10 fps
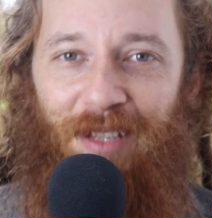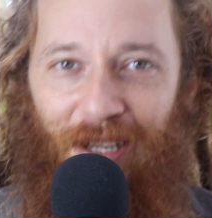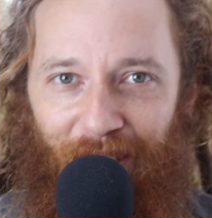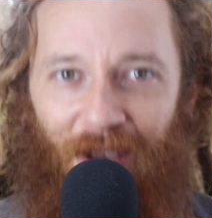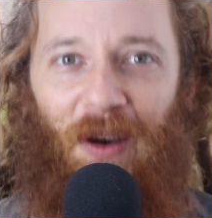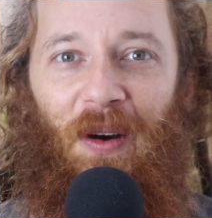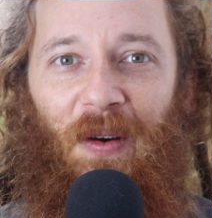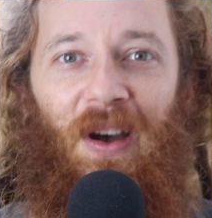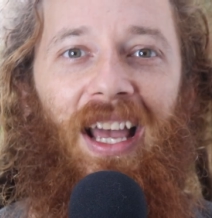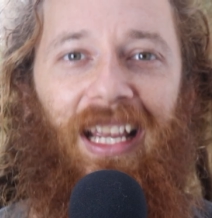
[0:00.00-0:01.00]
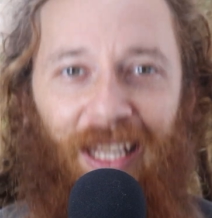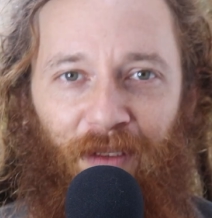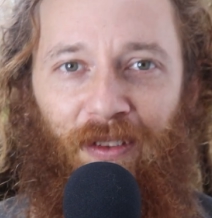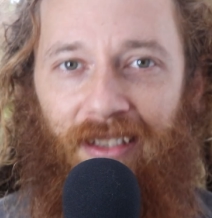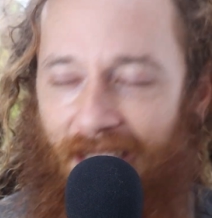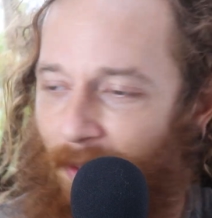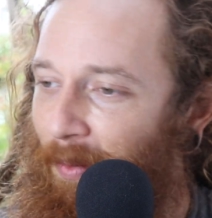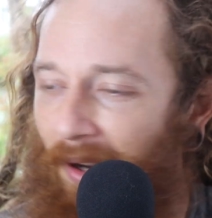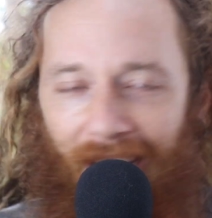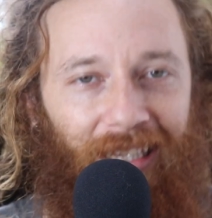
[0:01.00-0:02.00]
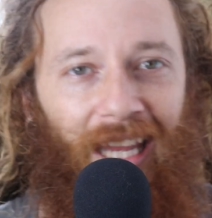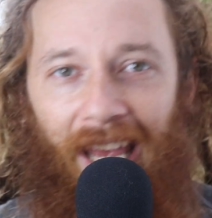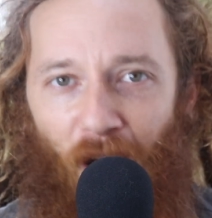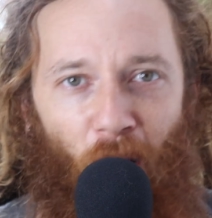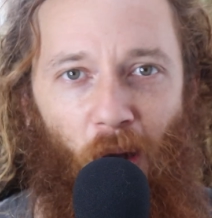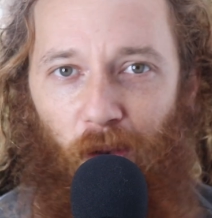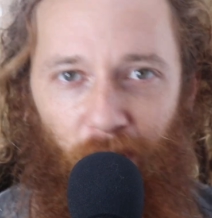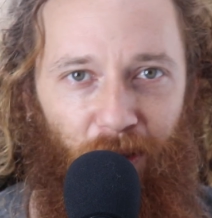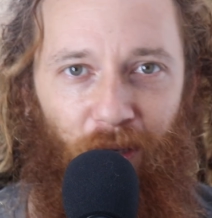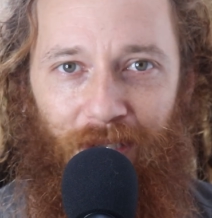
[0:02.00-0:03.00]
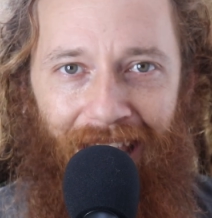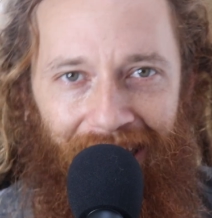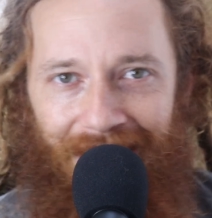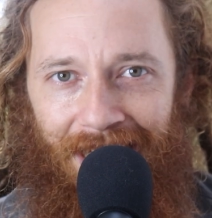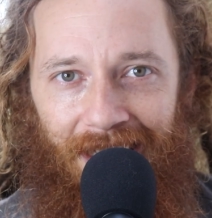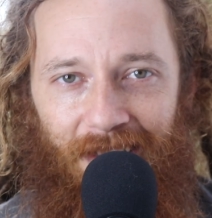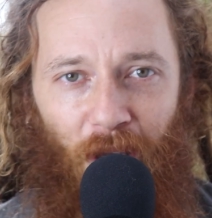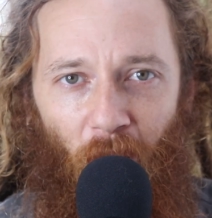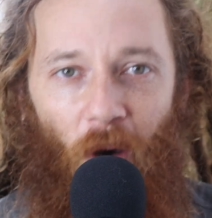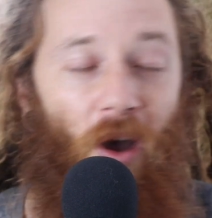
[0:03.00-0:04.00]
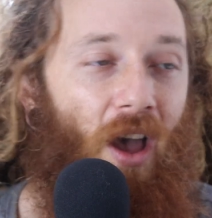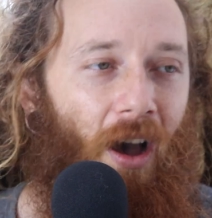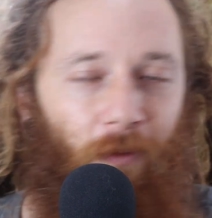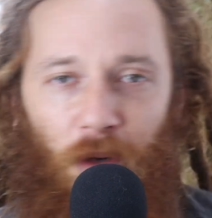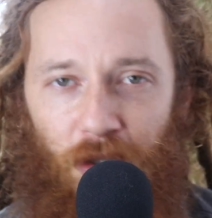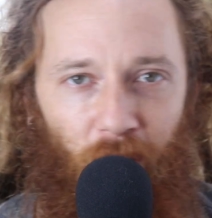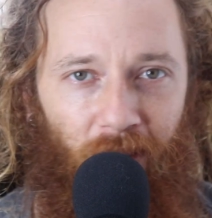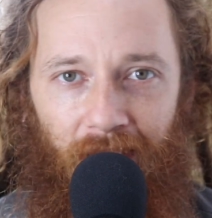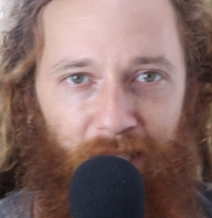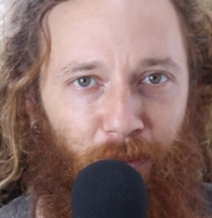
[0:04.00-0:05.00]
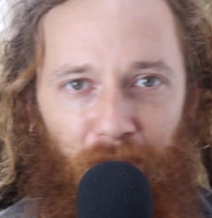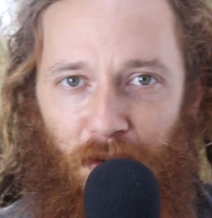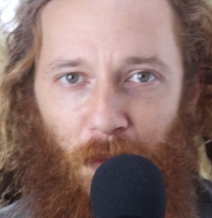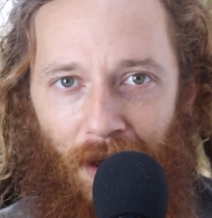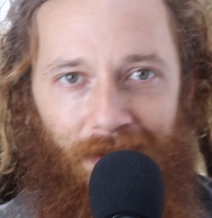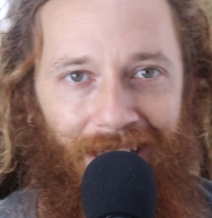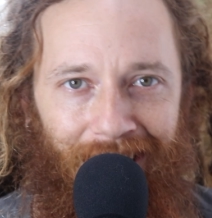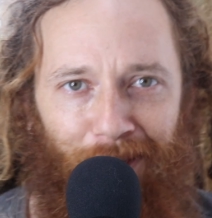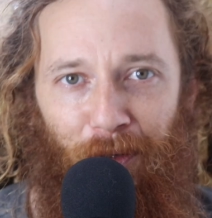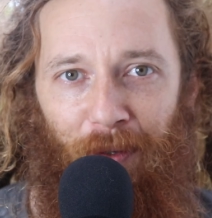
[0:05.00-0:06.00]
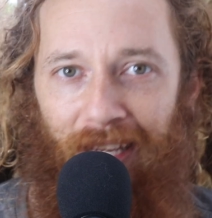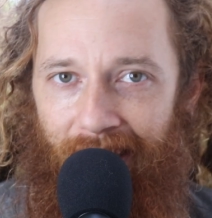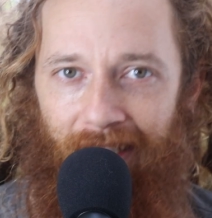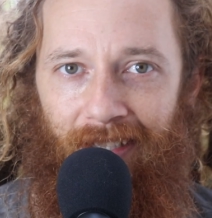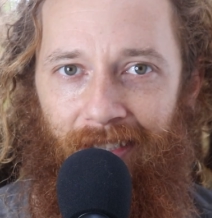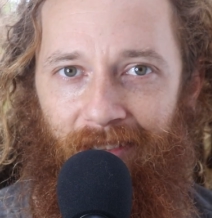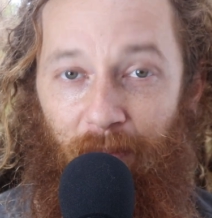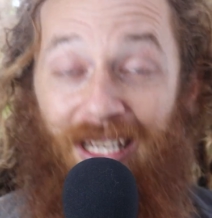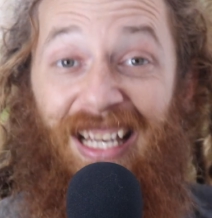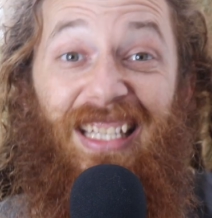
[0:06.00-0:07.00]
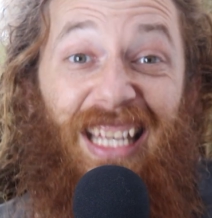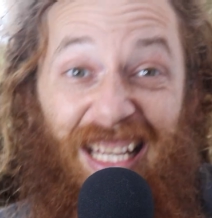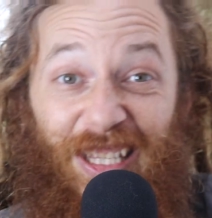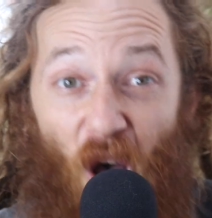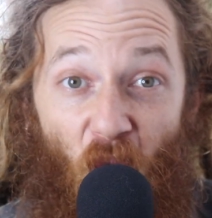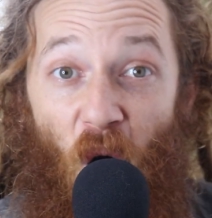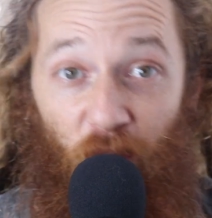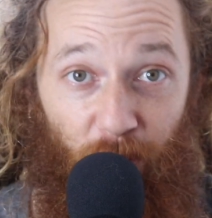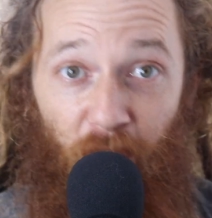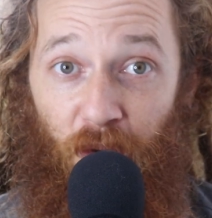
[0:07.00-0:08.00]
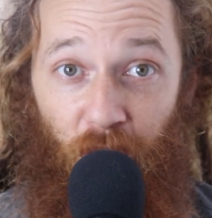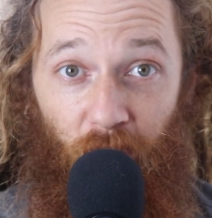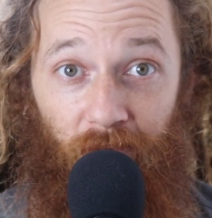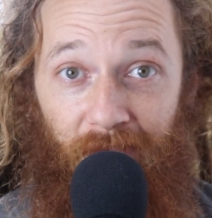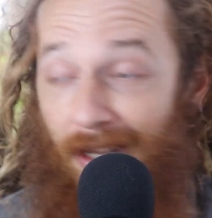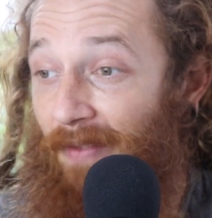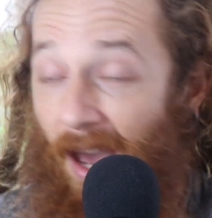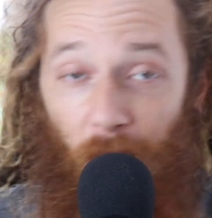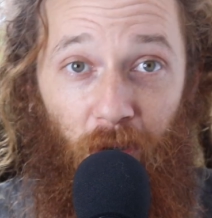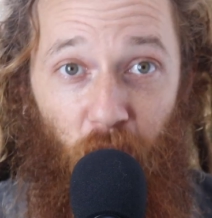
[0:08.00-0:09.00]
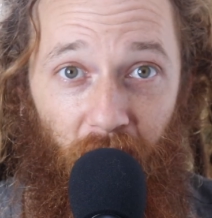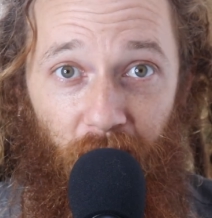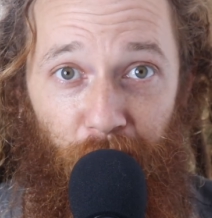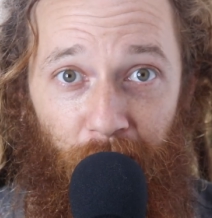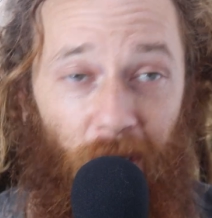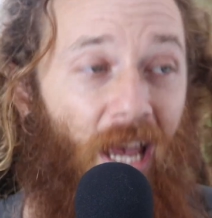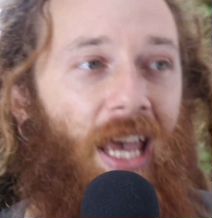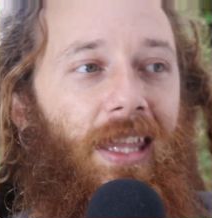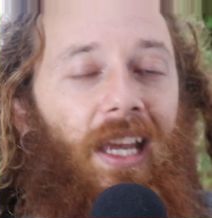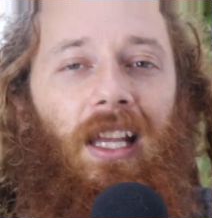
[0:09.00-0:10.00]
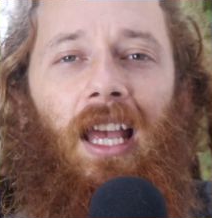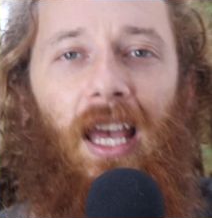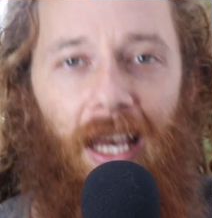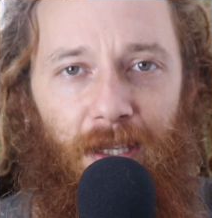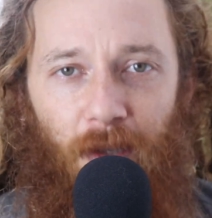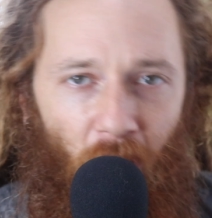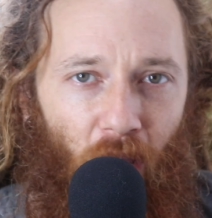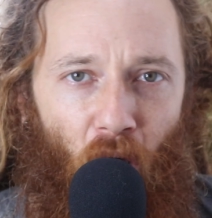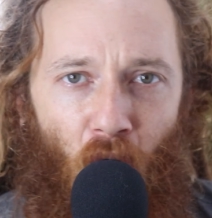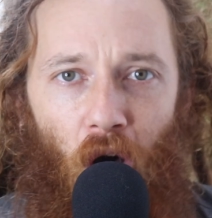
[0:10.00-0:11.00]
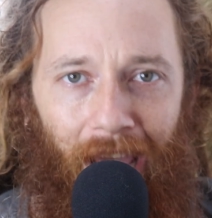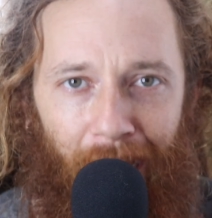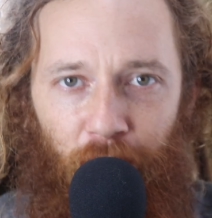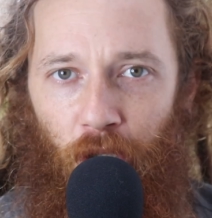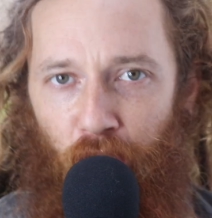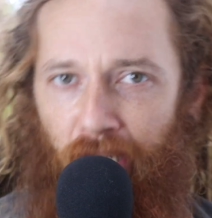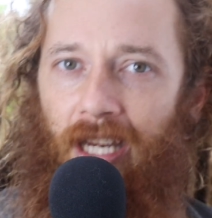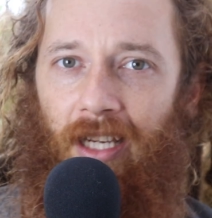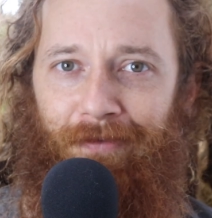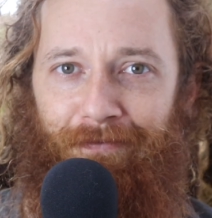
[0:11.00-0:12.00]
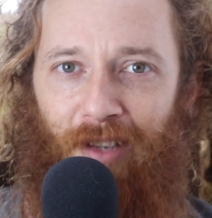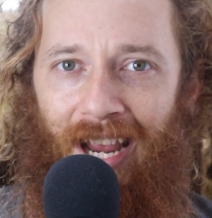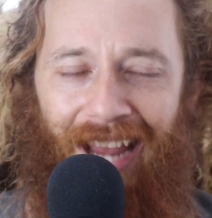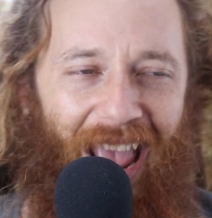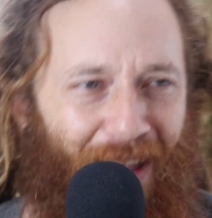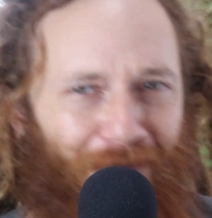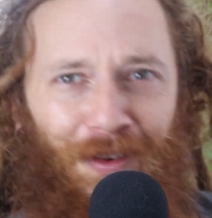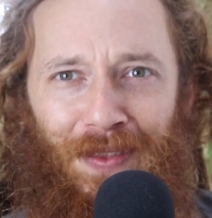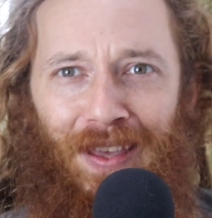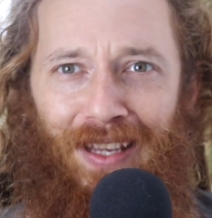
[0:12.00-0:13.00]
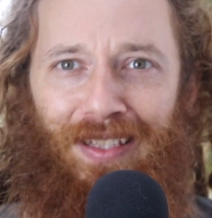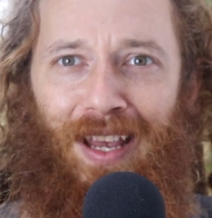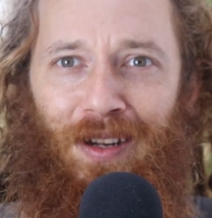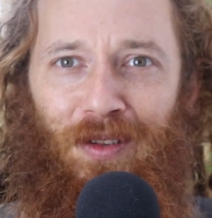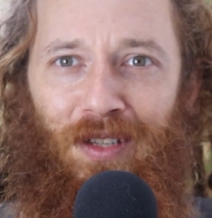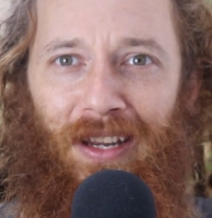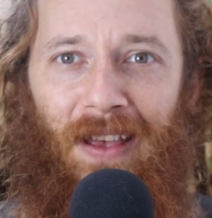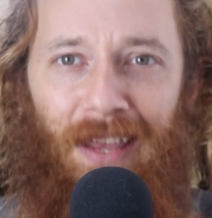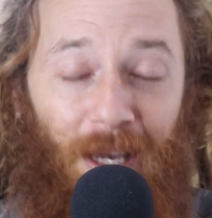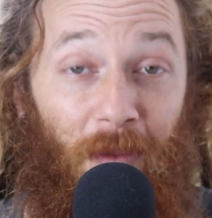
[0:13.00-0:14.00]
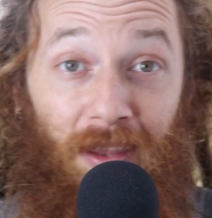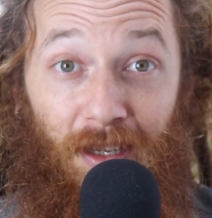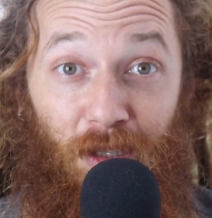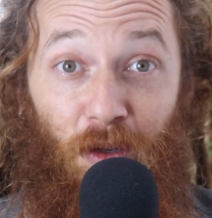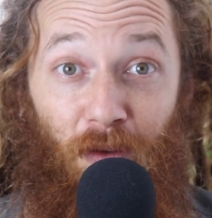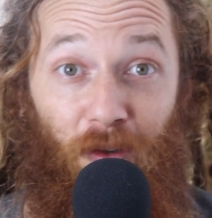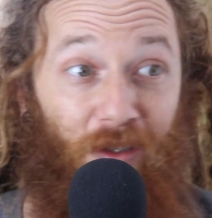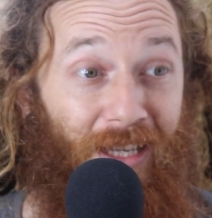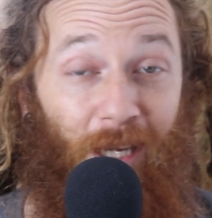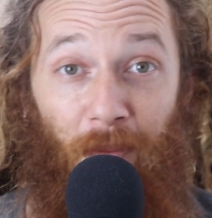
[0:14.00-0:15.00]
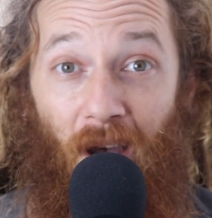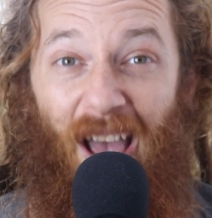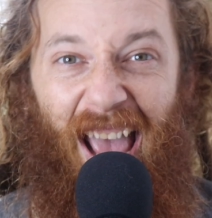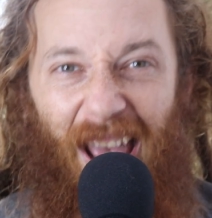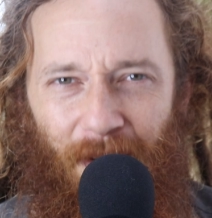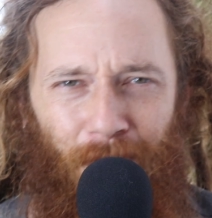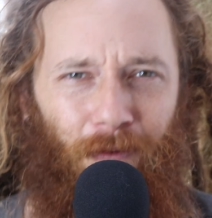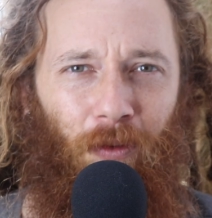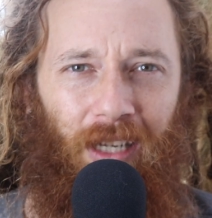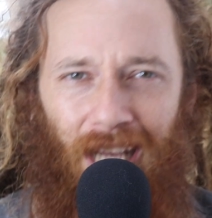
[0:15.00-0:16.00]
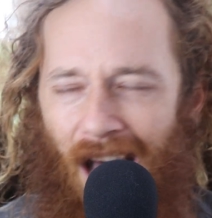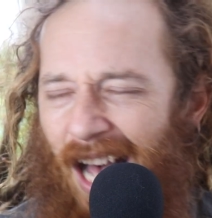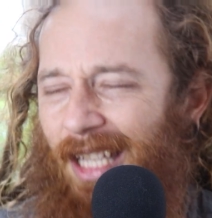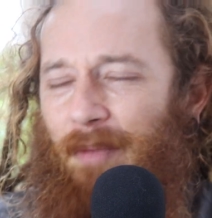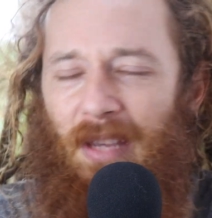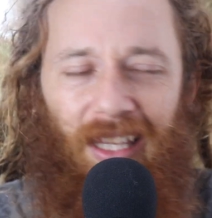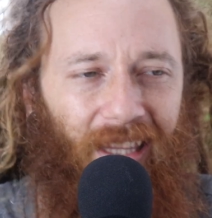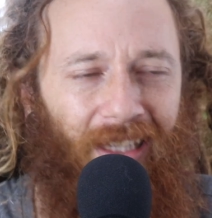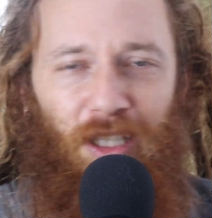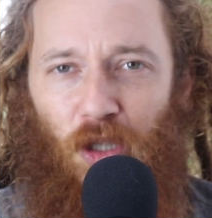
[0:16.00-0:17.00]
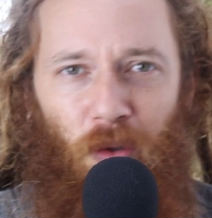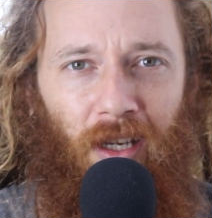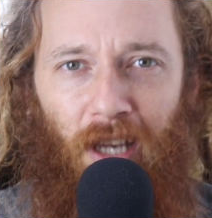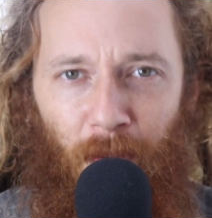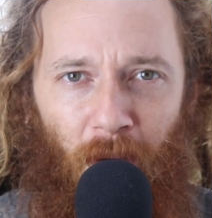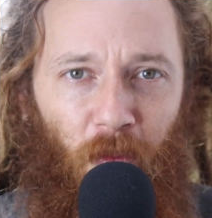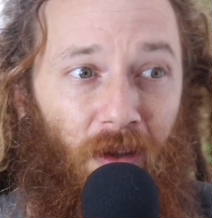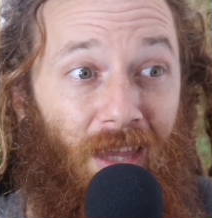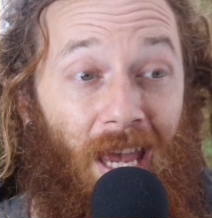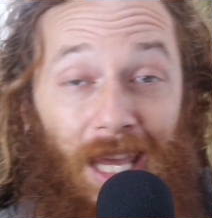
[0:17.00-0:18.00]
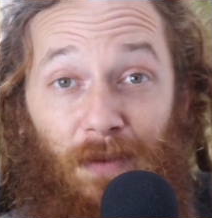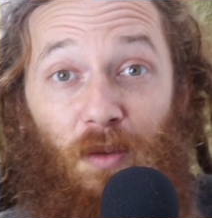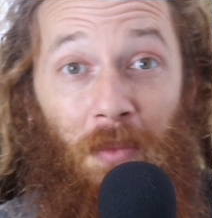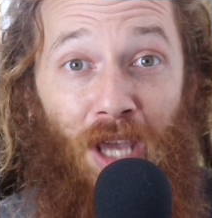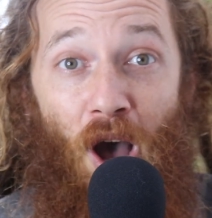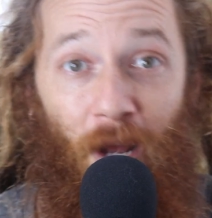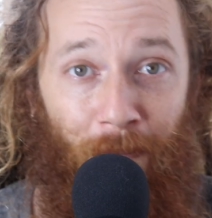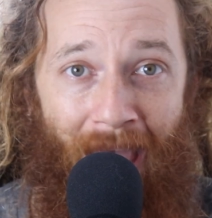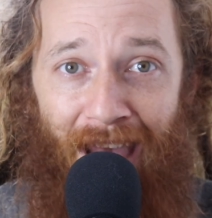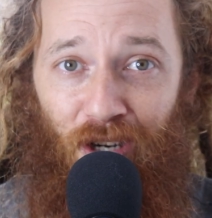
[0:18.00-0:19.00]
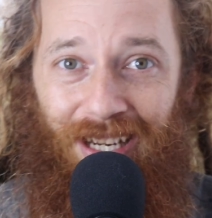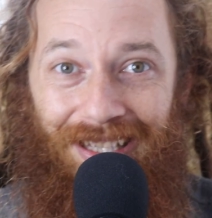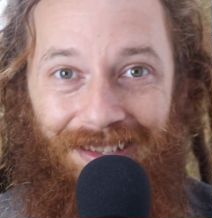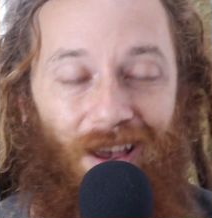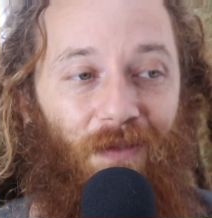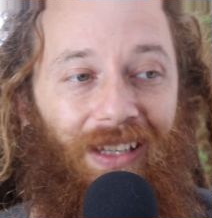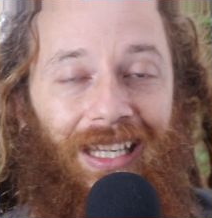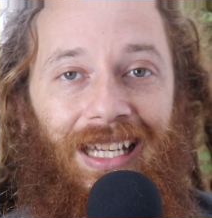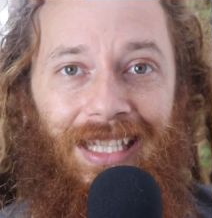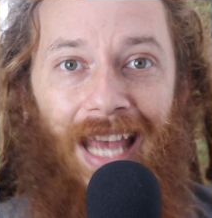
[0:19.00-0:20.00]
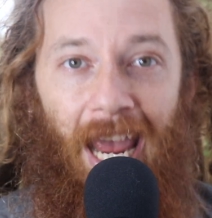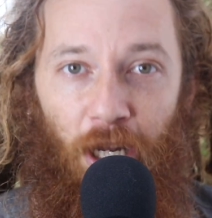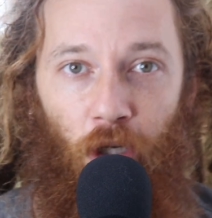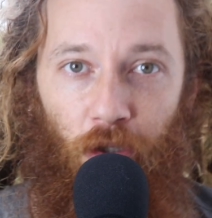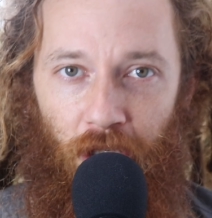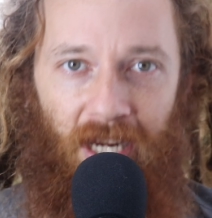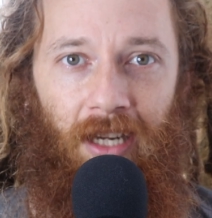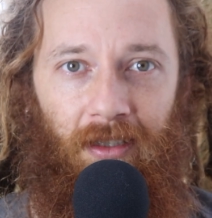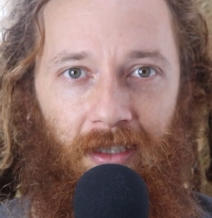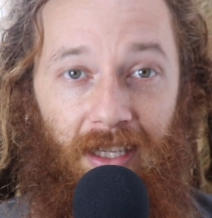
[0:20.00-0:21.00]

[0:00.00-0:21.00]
to go even deeper and let all of those ideas go of what you think spirituality is or isn't, because it's all spiritual. And if that word triggers you, then it's all energy right? Everything is energy. Think about this universe. Think about every cosmic thing that you can come up with, even beyond matter itself. It is energy.